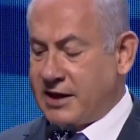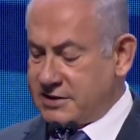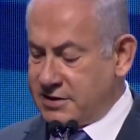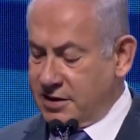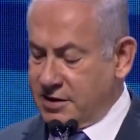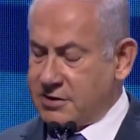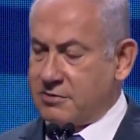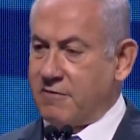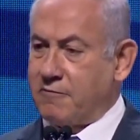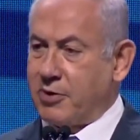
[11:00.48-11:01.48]
That's the
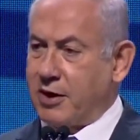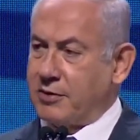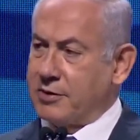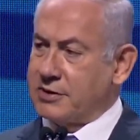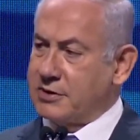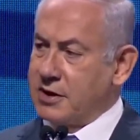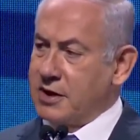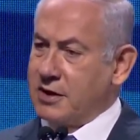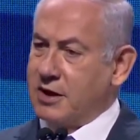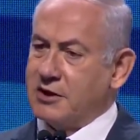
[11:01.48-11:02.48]
history of progress
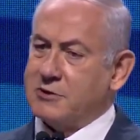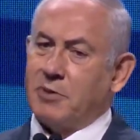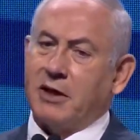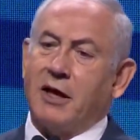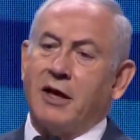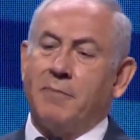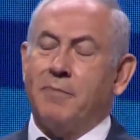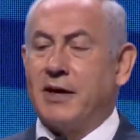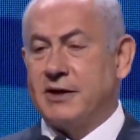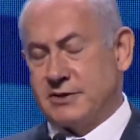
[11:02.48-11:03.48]
that is picking up
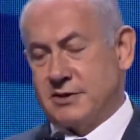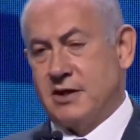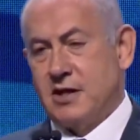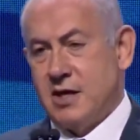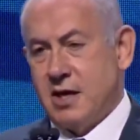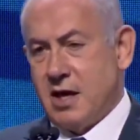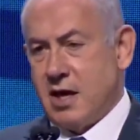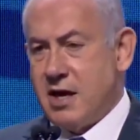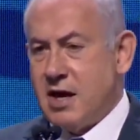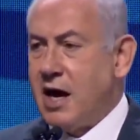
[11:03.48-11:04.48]
pace
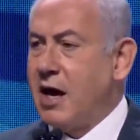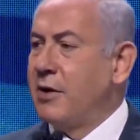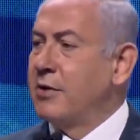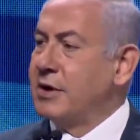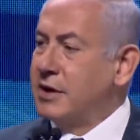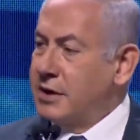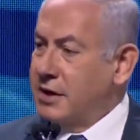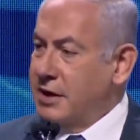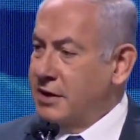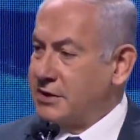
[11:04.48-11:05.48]
and now
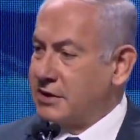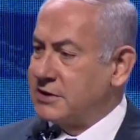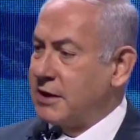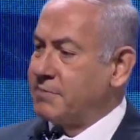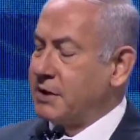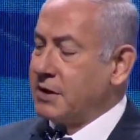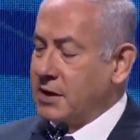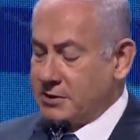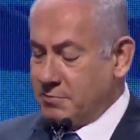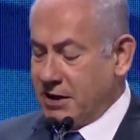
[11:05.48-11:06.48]
is accepting,
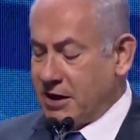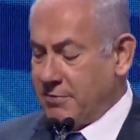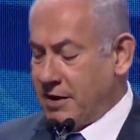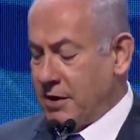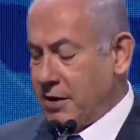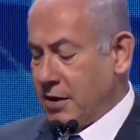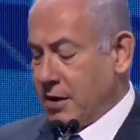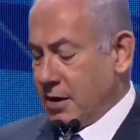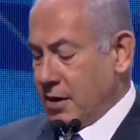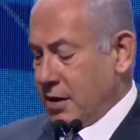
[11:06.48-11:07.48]
is becoming
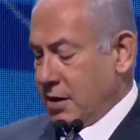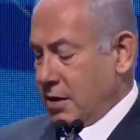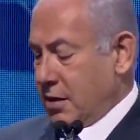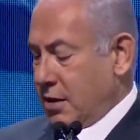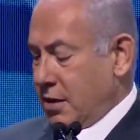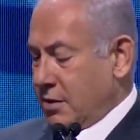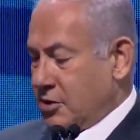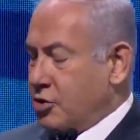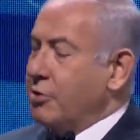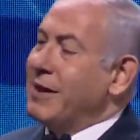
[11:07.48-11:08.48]

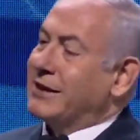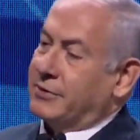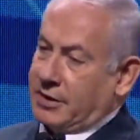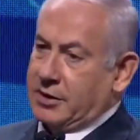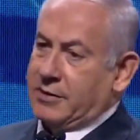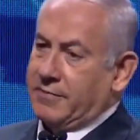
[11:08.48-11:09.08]
geometric